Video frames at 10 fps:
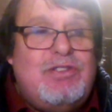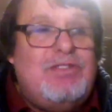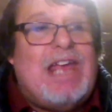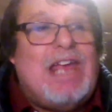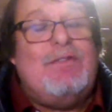
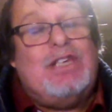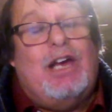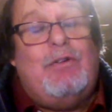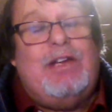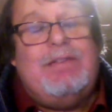David
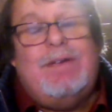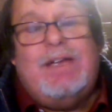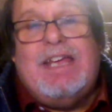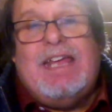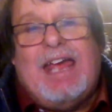Cohen,
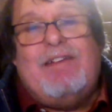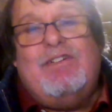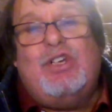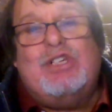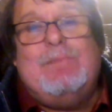
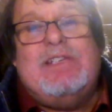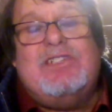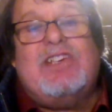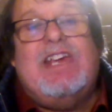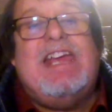Aaron
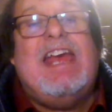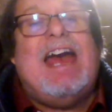Kosminski,